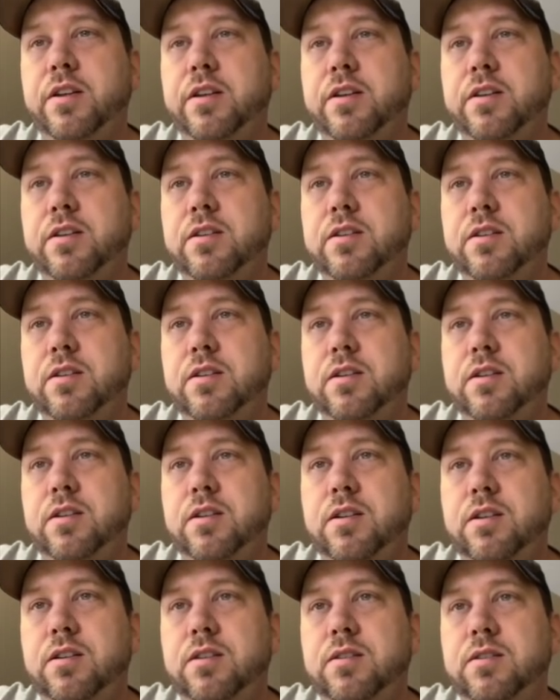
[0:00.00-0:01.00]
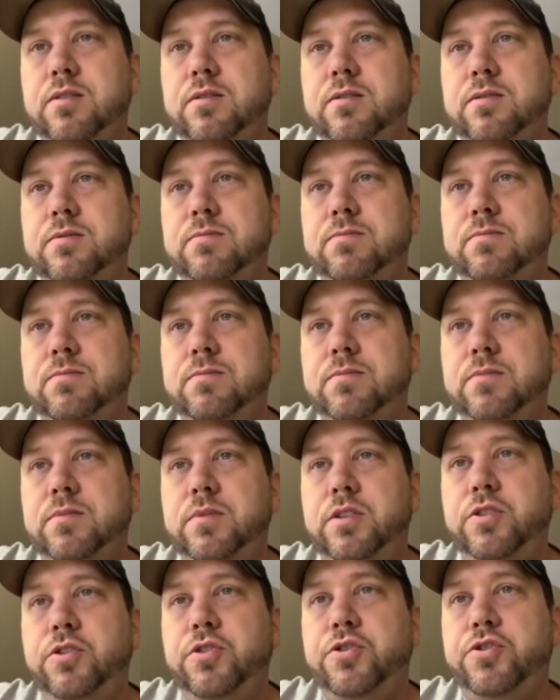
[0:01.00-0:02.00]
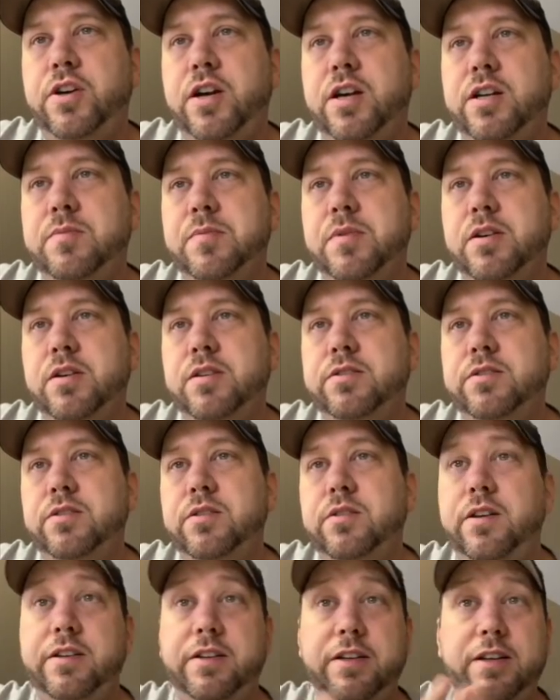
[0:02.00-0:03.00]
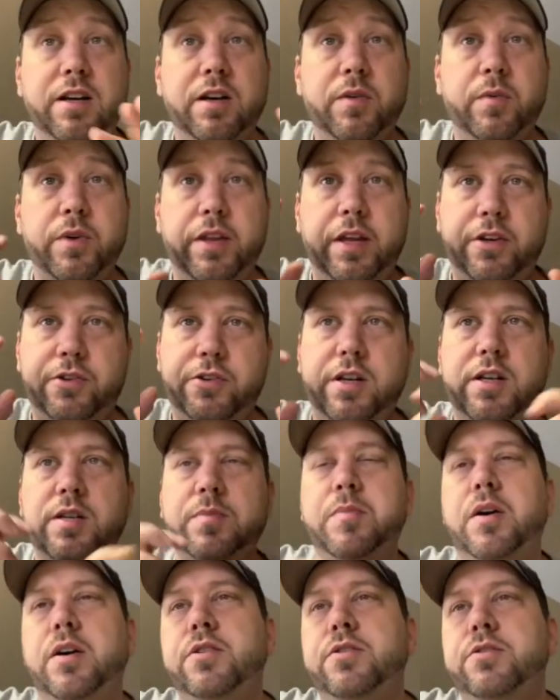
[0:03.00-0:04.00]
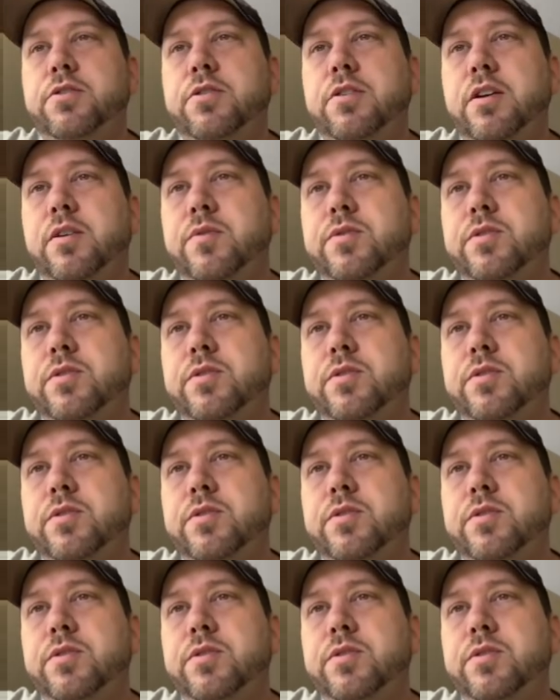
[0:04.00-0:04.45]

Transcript: the into the trash monster. He did come with a trash monster. That